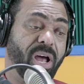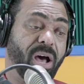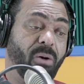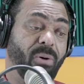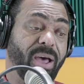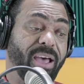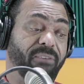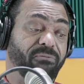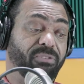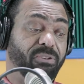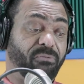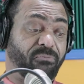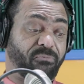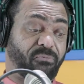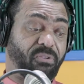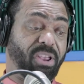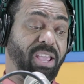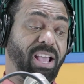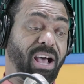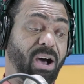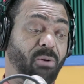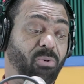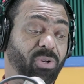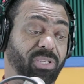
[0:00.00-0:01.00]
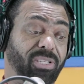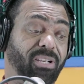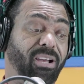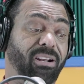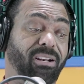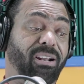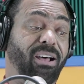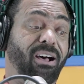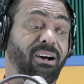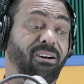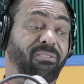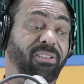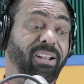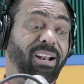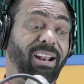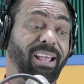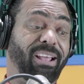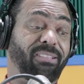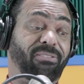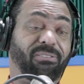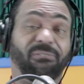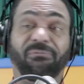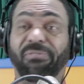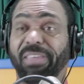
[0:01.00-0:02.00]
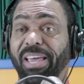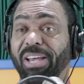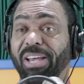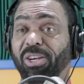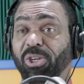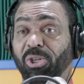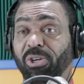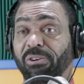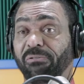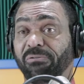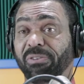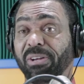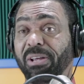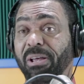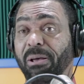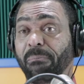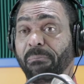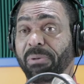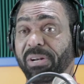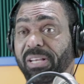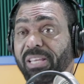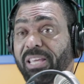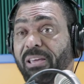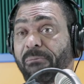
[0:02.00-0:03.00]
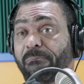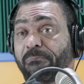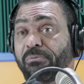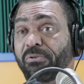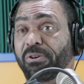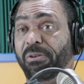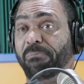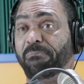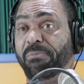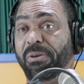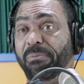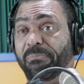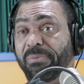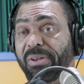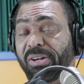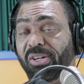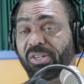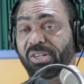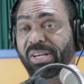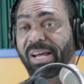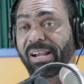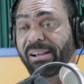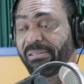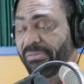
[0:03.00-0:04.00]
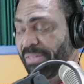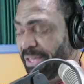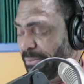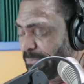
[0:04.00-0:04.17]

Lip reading: out after 3 hours, cut down on the length of their shift, but keep putting people inside of there,